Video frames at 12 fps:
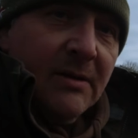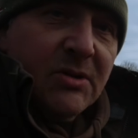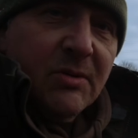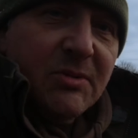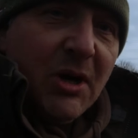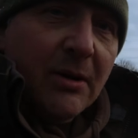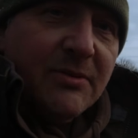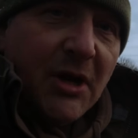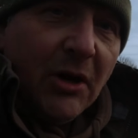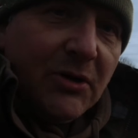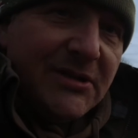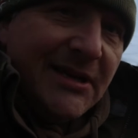Sometimes
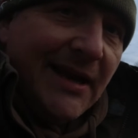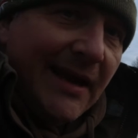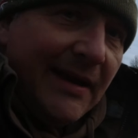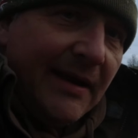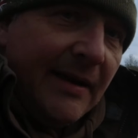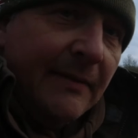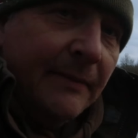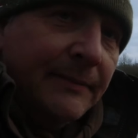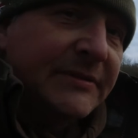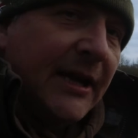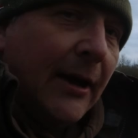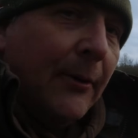your luck's in, ain't it?
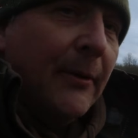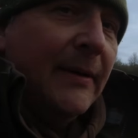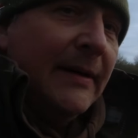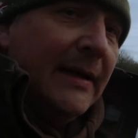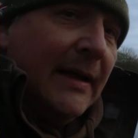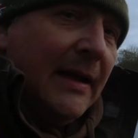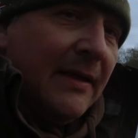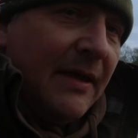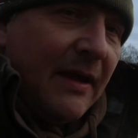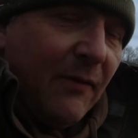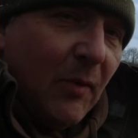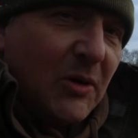So
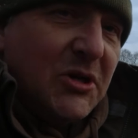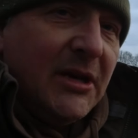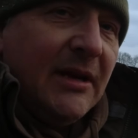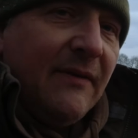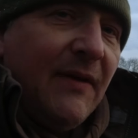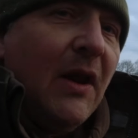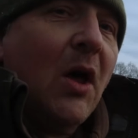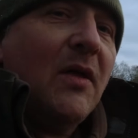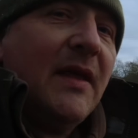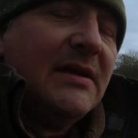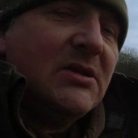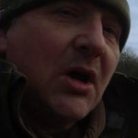thank you for watching. If you
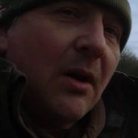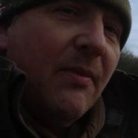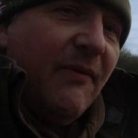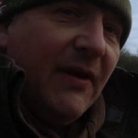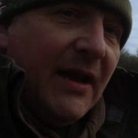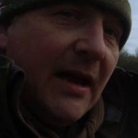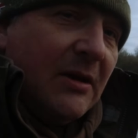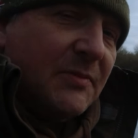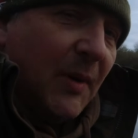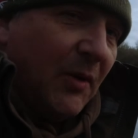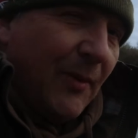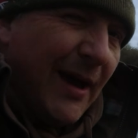like these type of
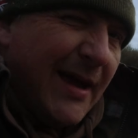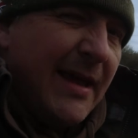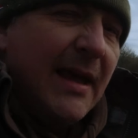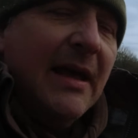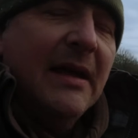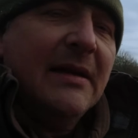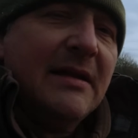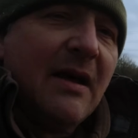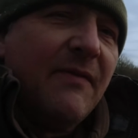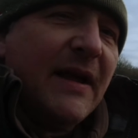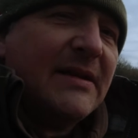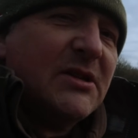videos, by the way,
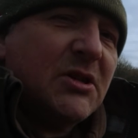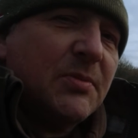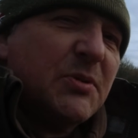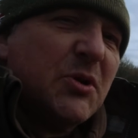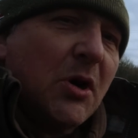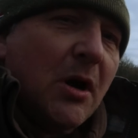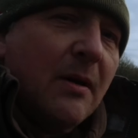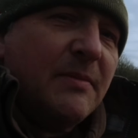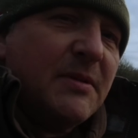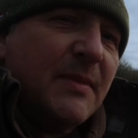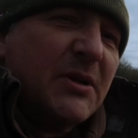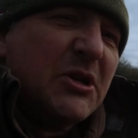don't forget to
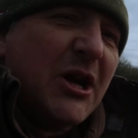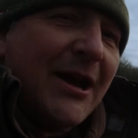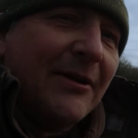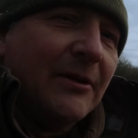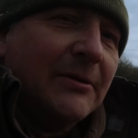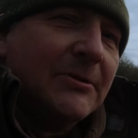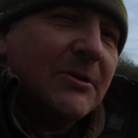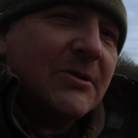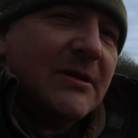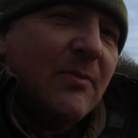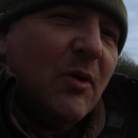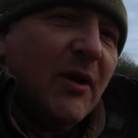subscribe to my channel.
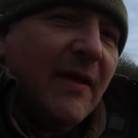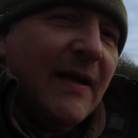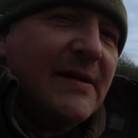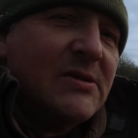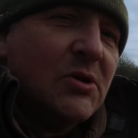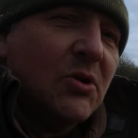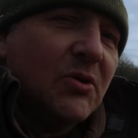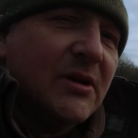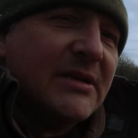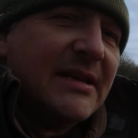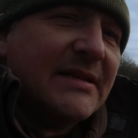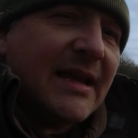Just in one of these
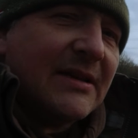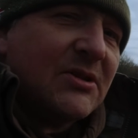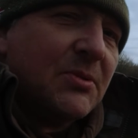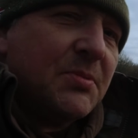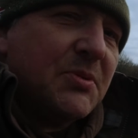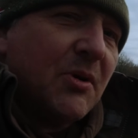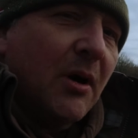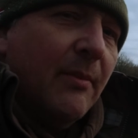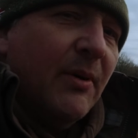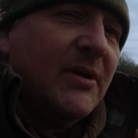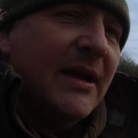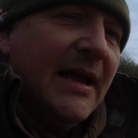corners is that
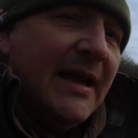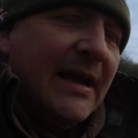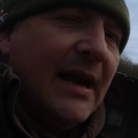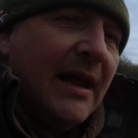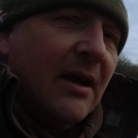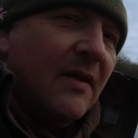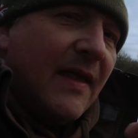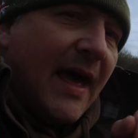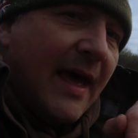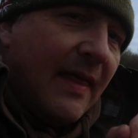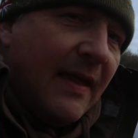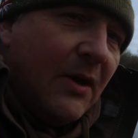subscribe button. Click on
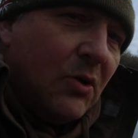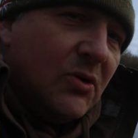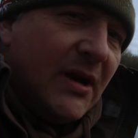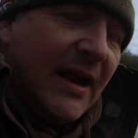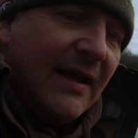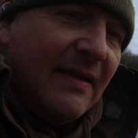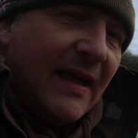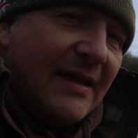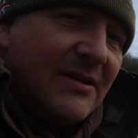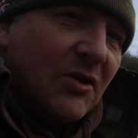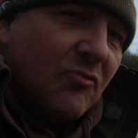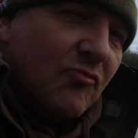that, and then underneath here
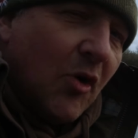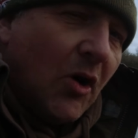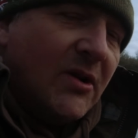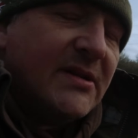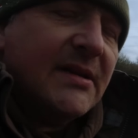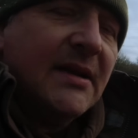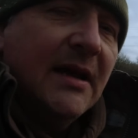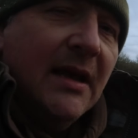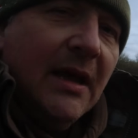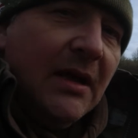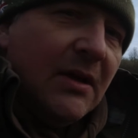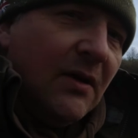to the right
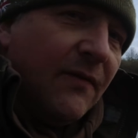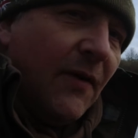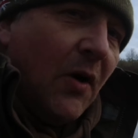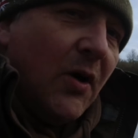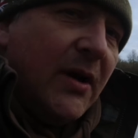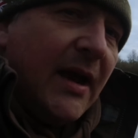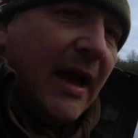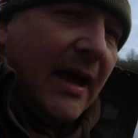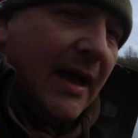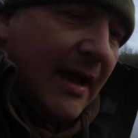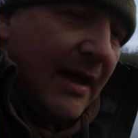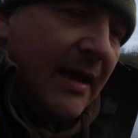you'll find
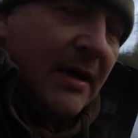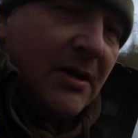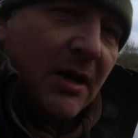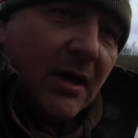a